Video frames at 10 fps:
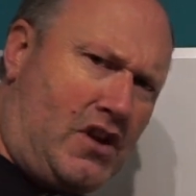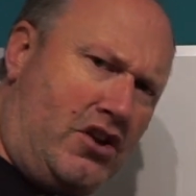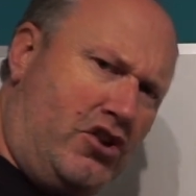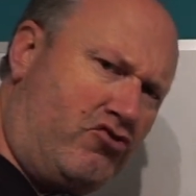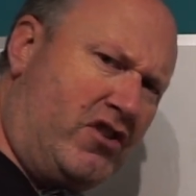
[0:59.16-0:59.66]

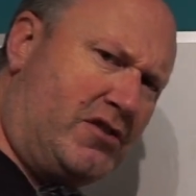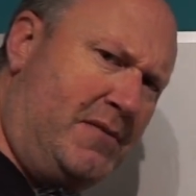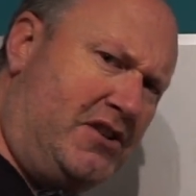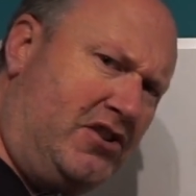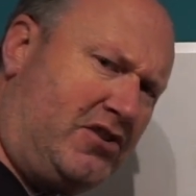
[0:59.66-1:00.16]
your
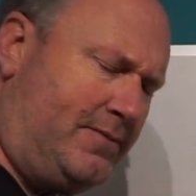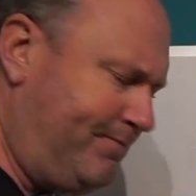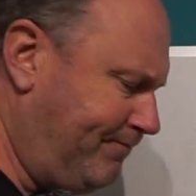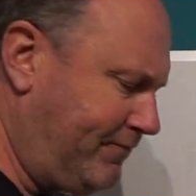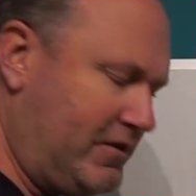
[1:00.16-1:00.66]
transmitters,
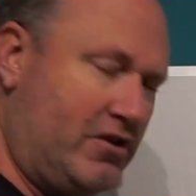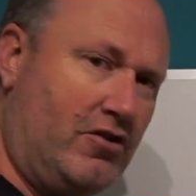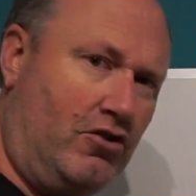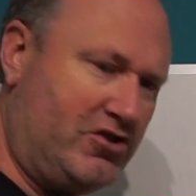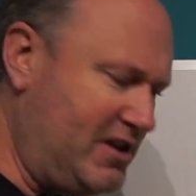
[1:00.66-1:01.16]

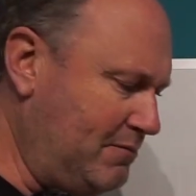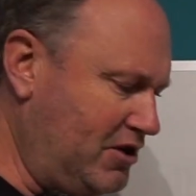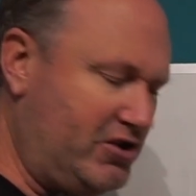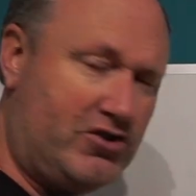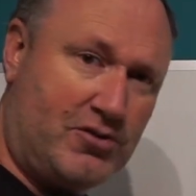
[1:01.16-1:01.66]
all
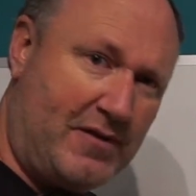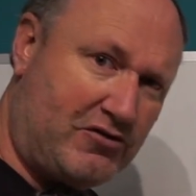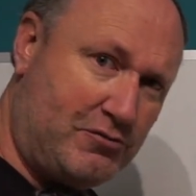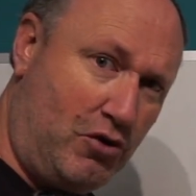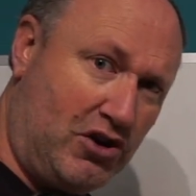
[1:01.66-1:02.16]
similar, some have
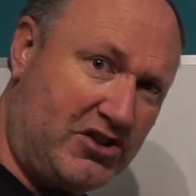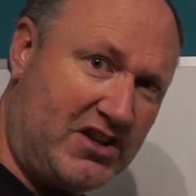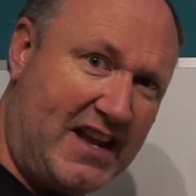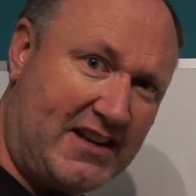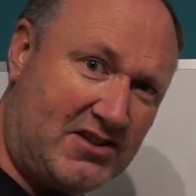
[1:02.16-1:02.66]
smaller
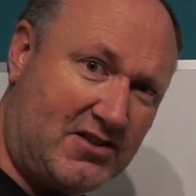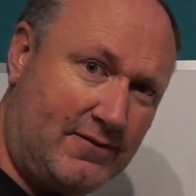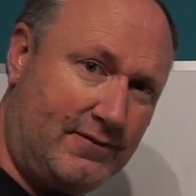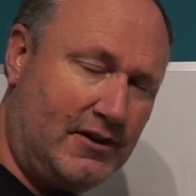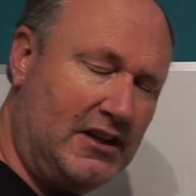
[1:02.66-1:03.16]
sticks.
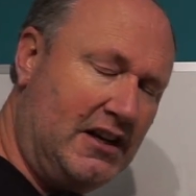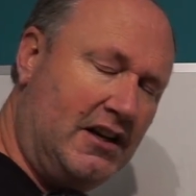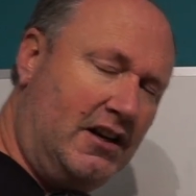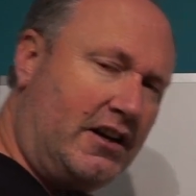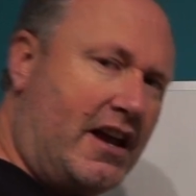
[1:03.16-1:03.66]

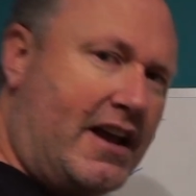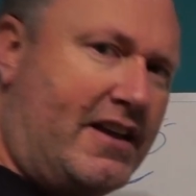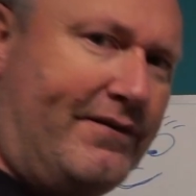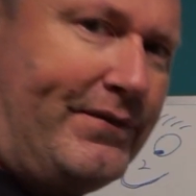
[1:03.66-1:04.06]
Okay,